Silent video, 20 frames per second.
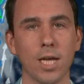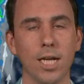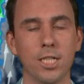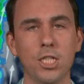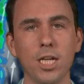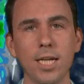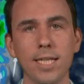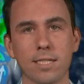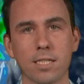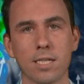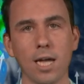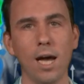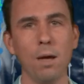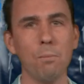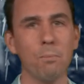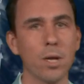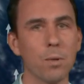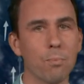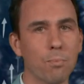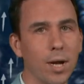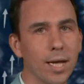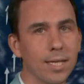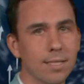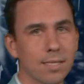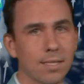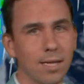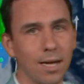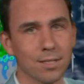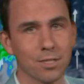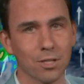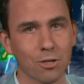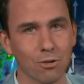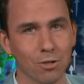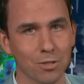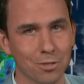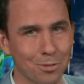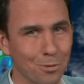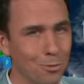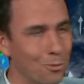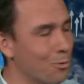A chilly start, but a bright start
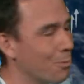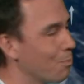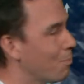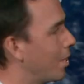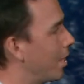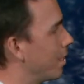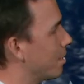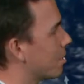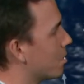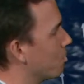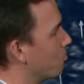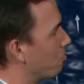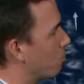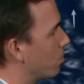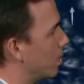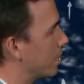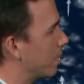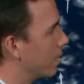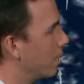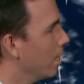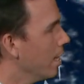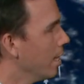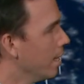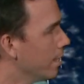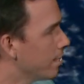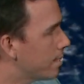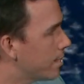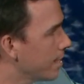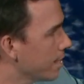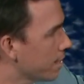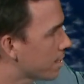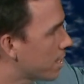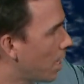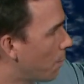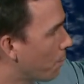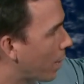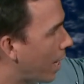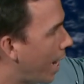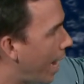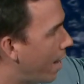across northern parts of Britain. Still
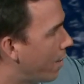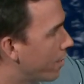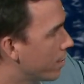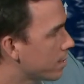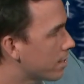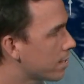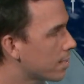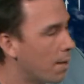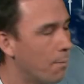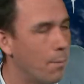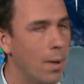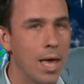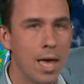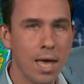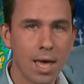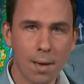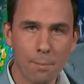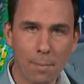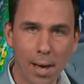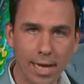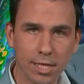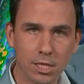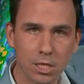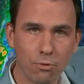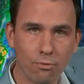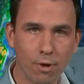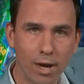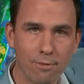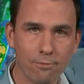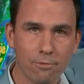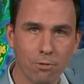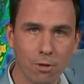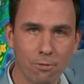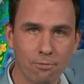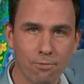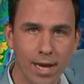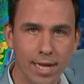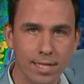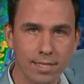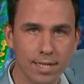some cloud and some patchy rainfall
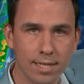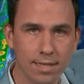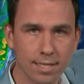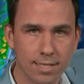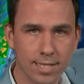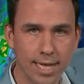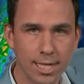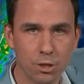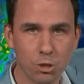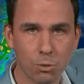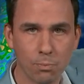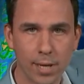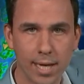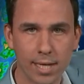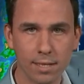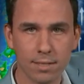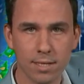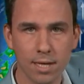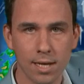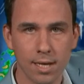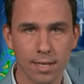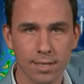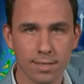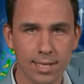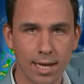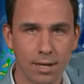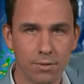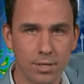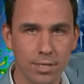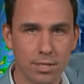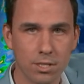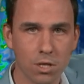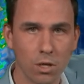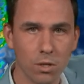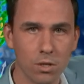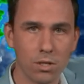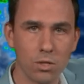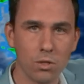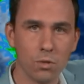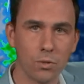affecting the central belt, southeast
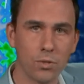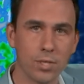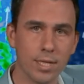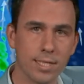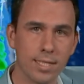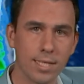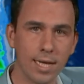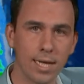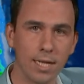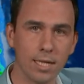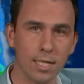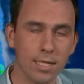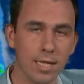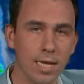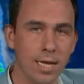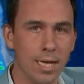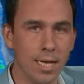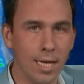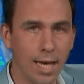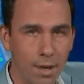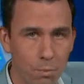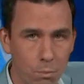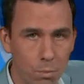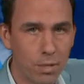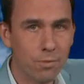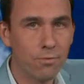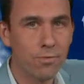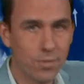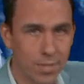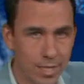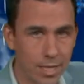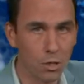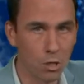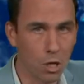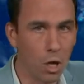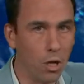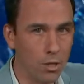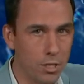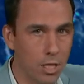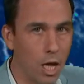Scotland, northeast England. And we've still
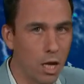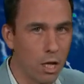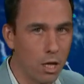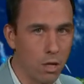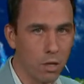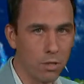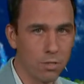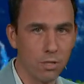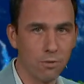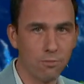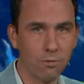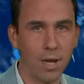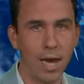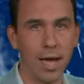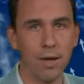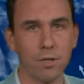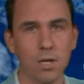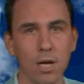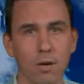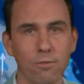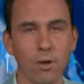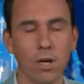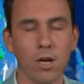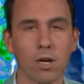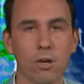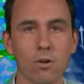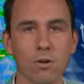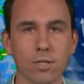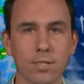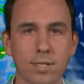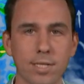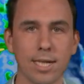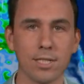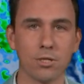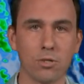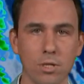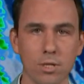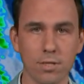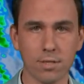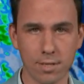got a lot of cloud cover across
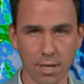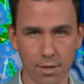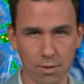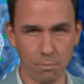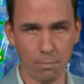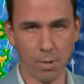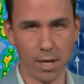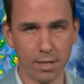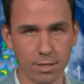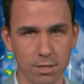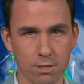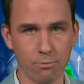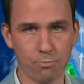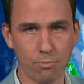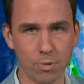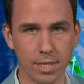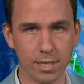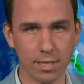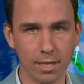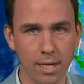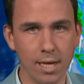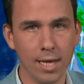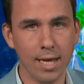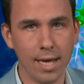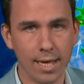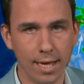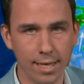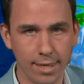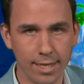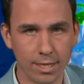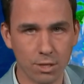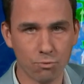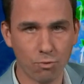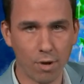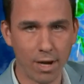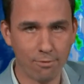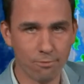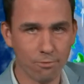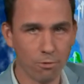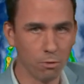central and southern parts of Britain. And this
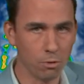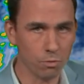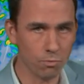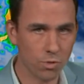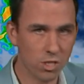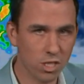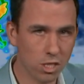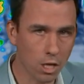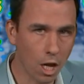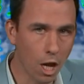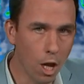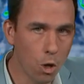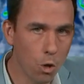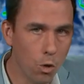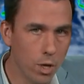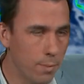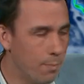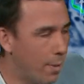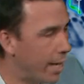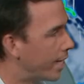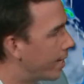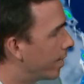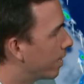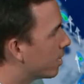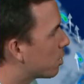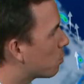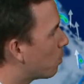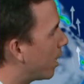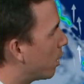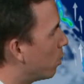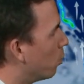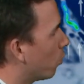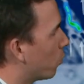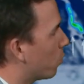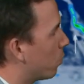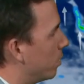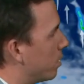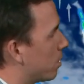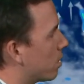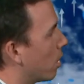rainfall slowly making its way
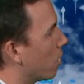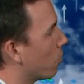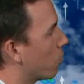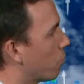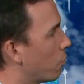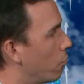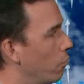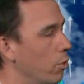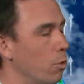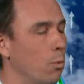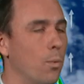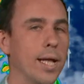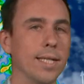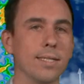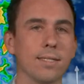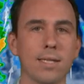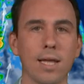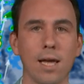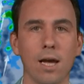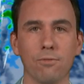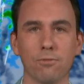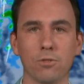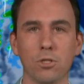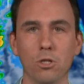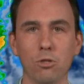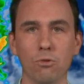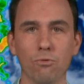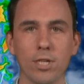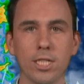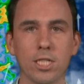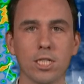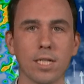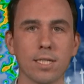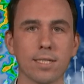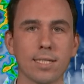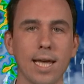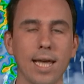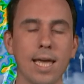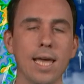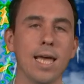northwards through Wednesday afternoon, reaching,
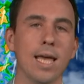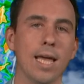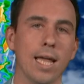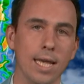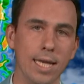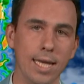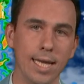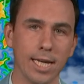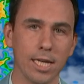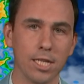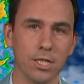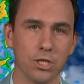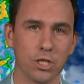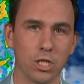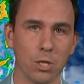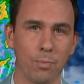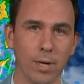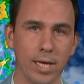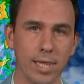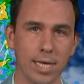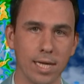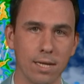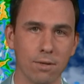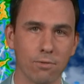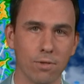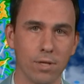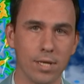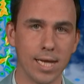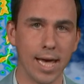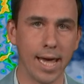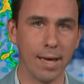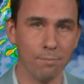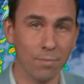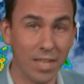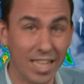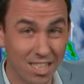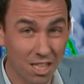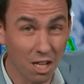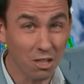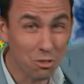say, Lincolnshire by the end of the day.
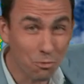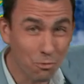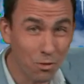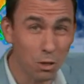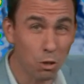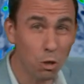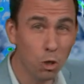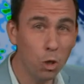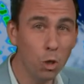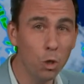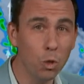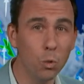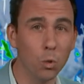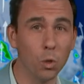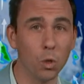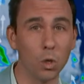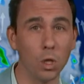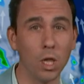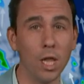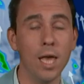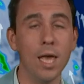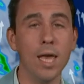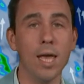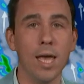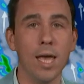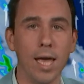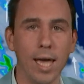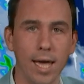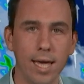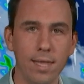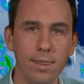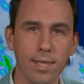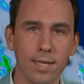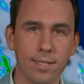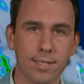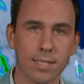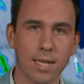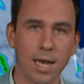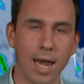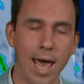It's going to feel cool in
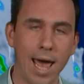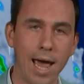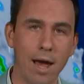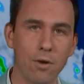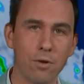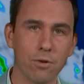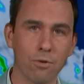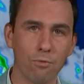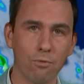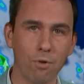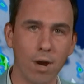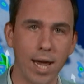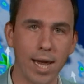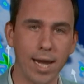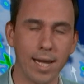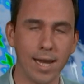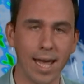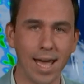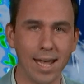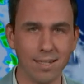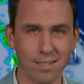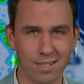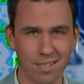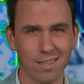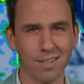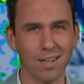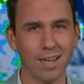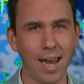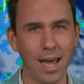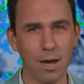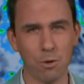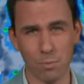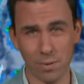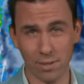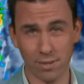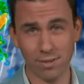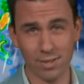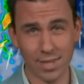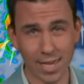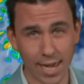this cloud and rain, and the cloud will be
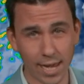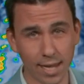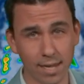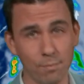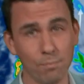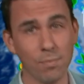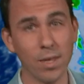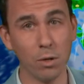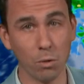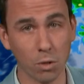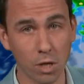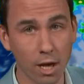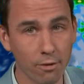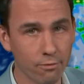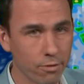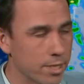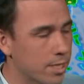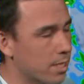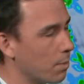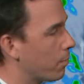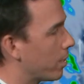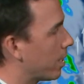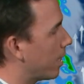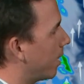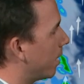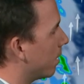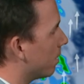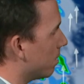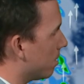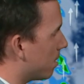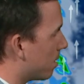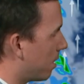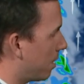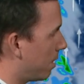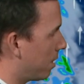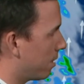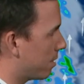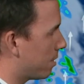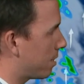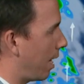thick. It will cover some of the hills
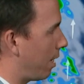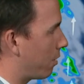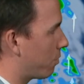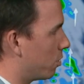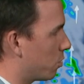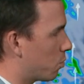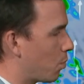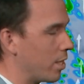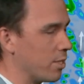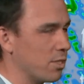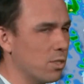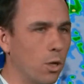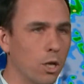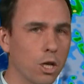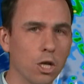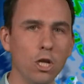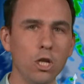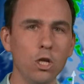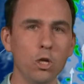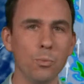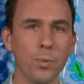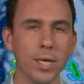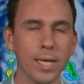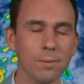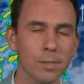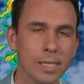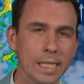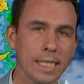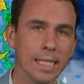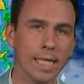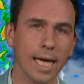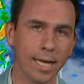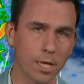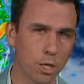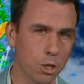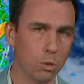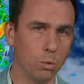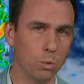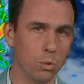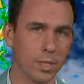in the south as well. So gloomy
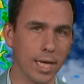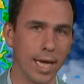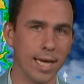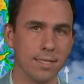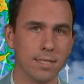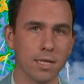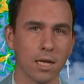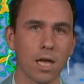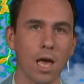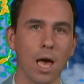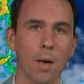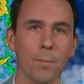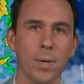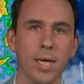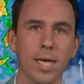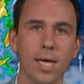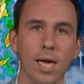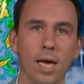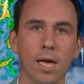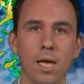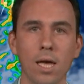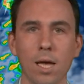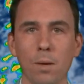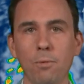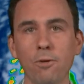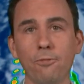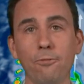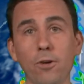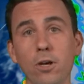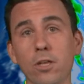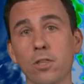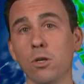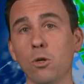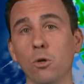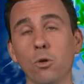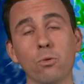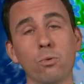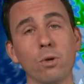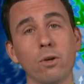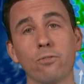and cool day to come here. But further
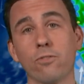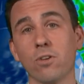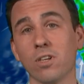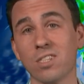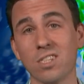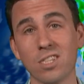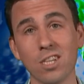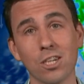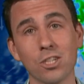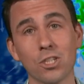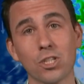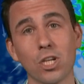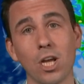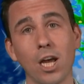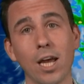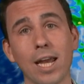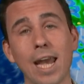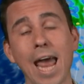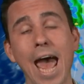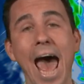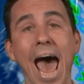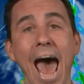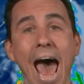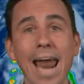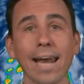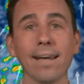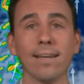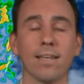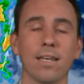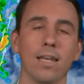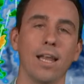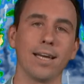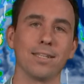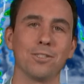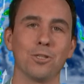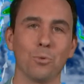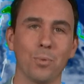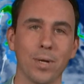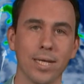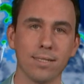northward, we've got sunshine and
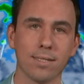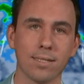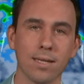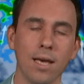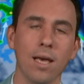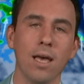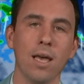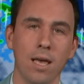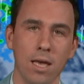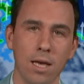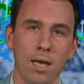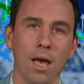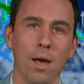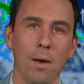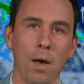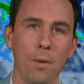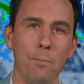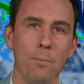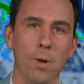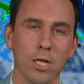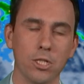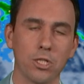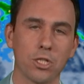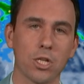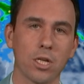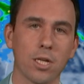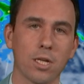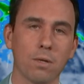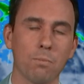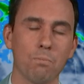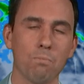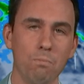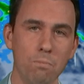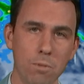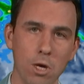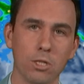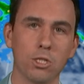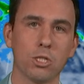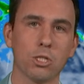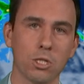lighter winds, a much,
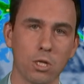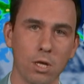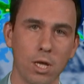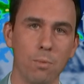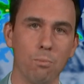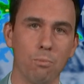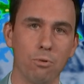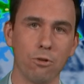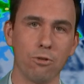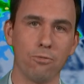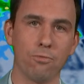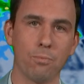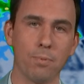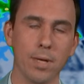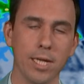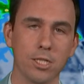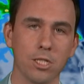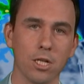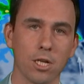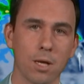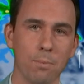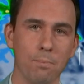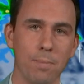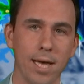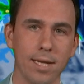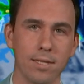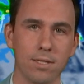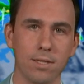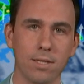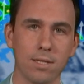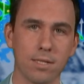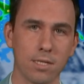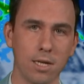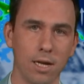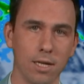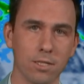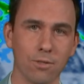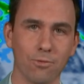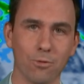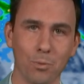much improved picture compared to the
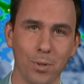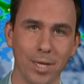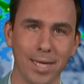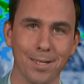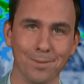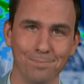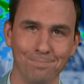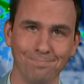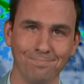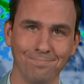start of the week.